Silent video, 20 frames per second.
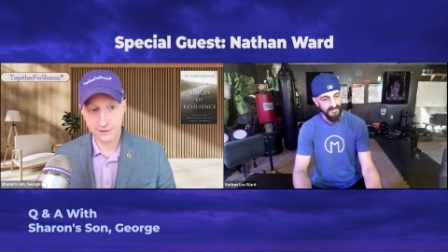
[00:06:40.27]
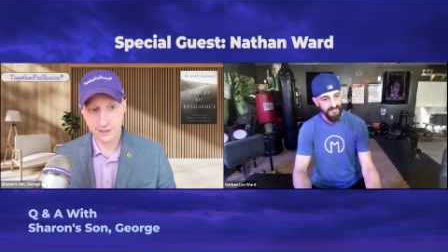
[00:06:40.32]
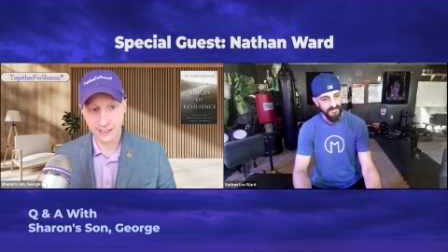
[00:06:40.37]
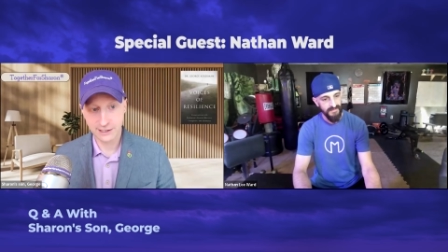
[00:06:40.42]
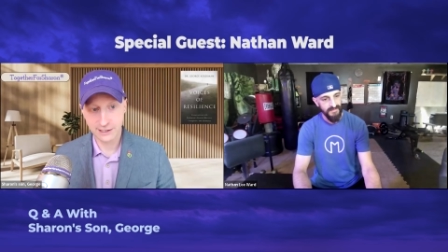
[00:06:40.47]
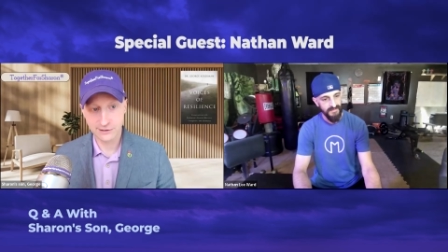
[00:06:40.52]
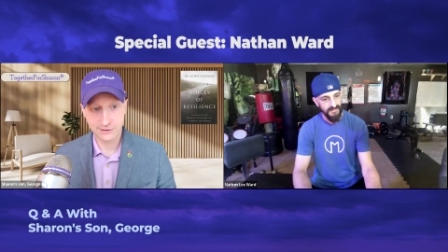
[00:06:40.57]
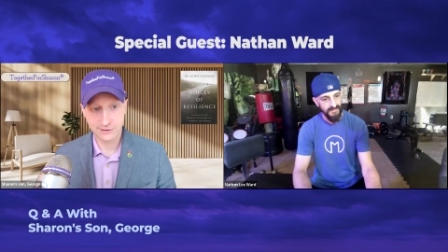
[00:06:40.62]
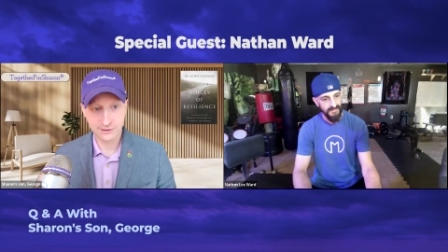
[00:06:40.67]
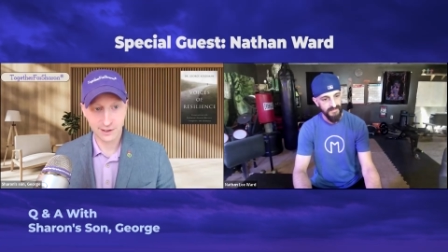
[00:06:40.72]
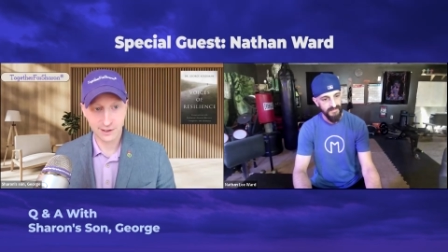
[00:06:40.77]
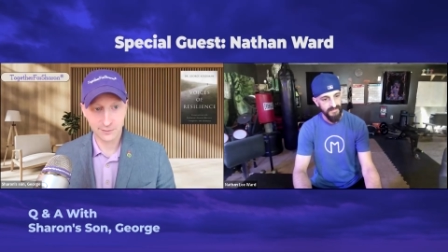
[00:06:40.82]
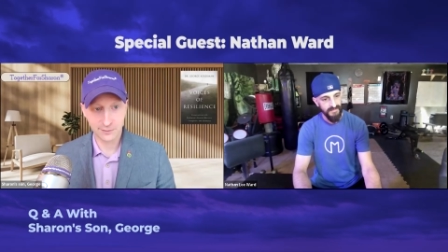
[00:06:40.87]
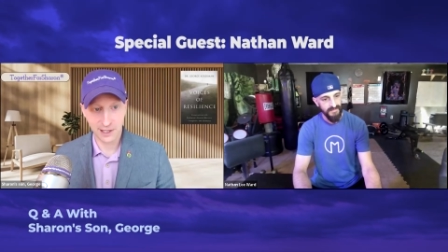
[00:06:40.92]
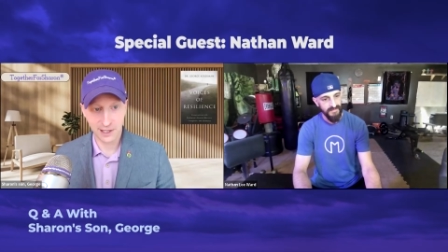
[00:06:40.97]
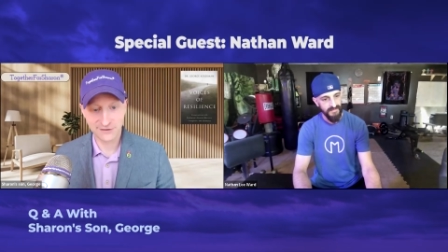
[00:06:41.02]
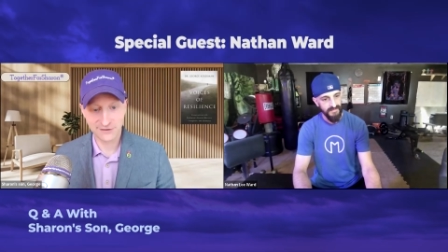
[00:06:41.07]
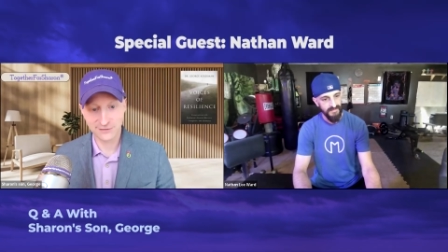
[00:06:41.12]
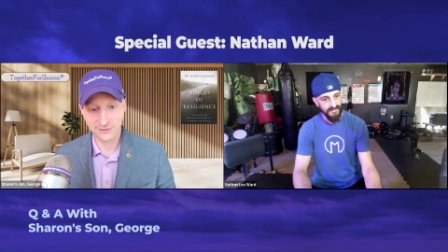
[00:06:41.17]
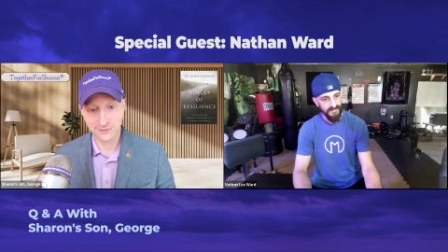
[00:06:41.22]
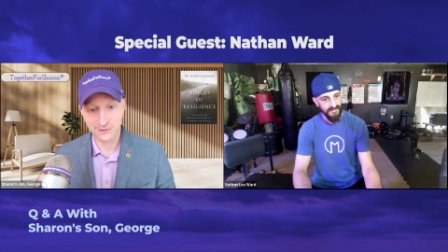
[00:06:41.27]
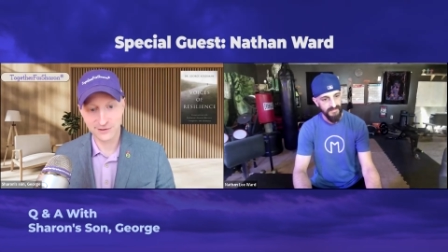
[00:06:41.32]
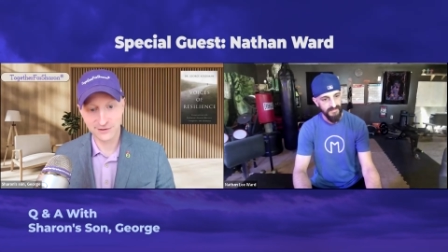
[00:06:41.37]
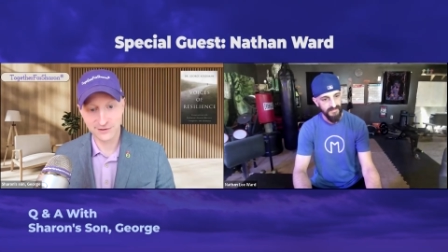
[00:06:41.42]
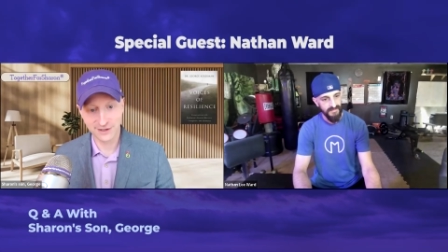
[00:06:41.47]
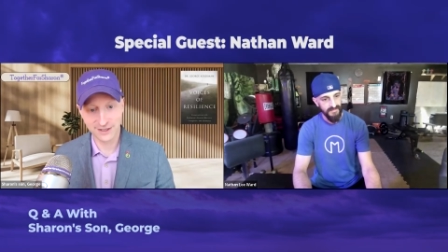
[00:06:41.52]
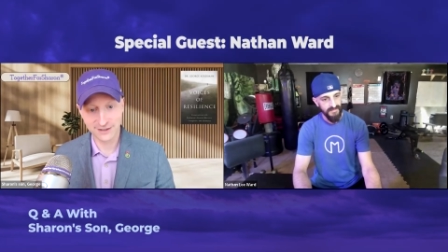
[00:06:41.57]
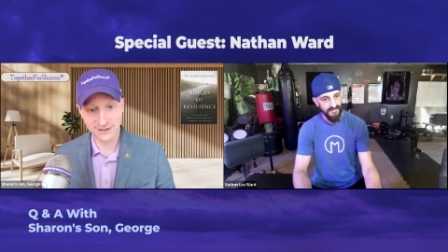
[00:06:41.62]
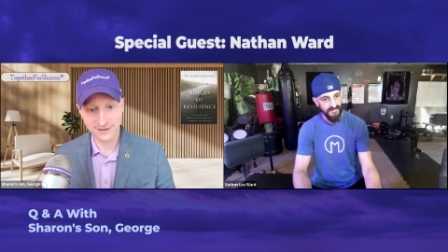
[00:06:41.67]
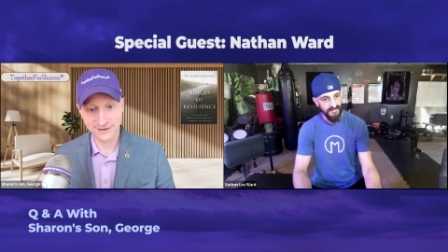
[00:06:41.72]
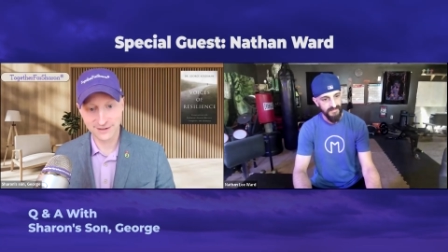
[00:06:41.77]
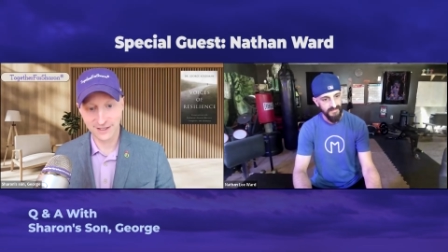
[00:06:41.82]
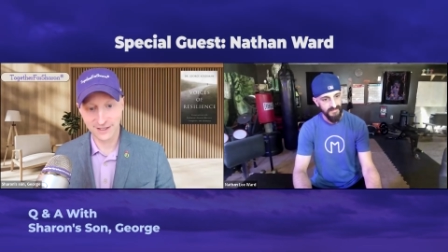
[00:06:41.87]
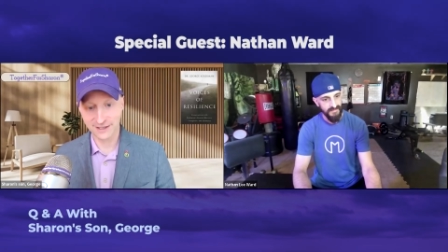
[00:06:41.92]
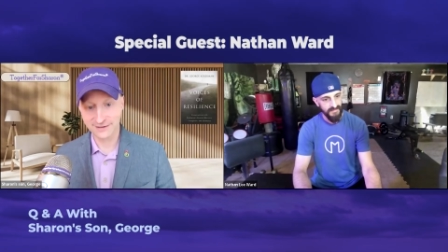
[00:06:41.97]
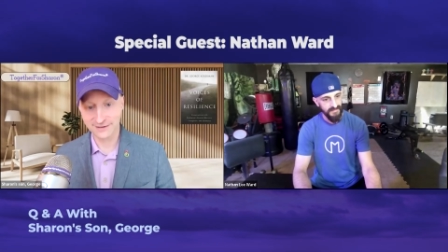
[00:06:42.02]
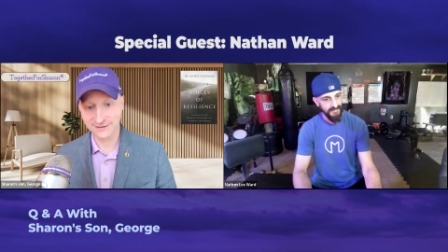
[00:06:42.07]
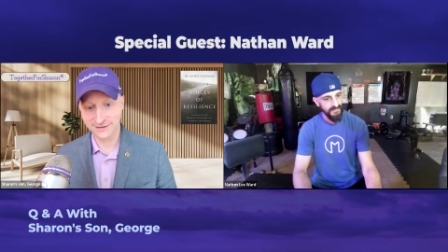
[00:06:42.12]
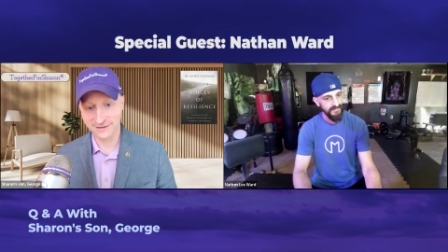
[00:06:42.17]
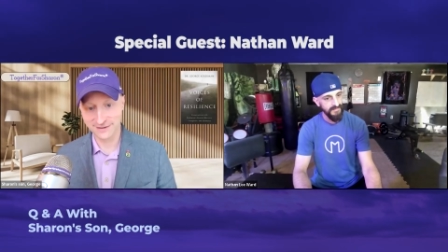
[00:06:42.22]
They just came back from karate
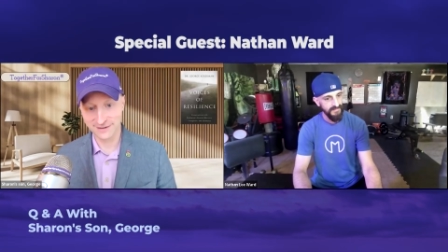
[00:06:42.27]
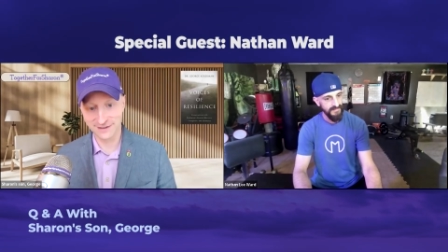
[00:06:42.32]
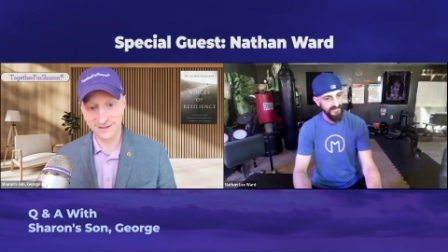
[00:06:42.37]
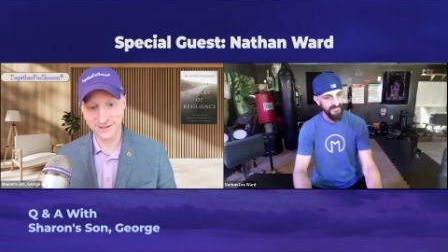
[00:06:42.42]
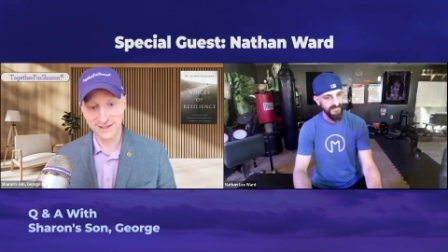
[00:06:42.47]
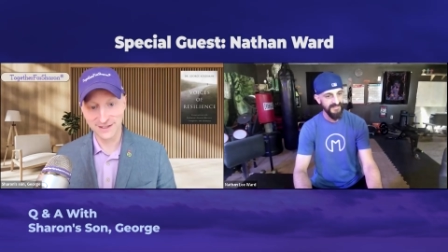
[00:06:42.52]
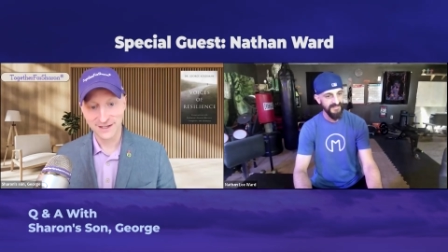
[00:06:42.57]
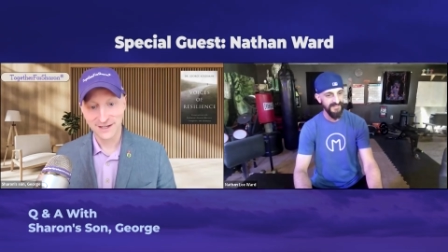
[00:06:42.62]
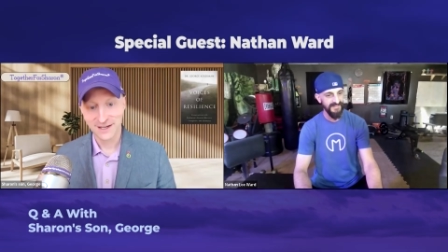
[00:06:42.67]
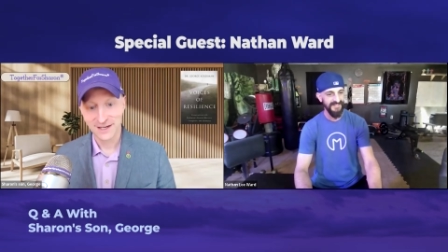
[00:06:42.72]
class, and